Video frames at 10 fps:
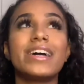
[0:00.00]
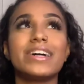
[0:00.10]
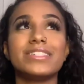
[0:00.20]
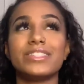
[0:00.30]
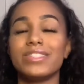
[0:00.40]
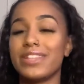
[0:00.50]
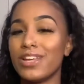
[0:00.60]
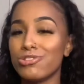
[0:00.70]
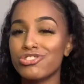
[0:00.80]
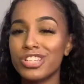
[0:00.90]
because
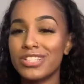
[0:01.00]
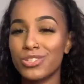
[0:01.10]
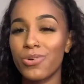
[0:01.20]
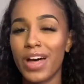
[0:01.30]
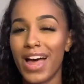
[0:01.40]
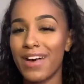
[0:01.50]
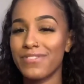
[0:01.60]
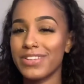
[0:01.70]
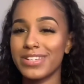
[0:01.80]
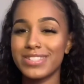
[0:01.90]
they usually don't
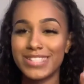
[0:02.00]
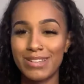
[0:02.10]
have it.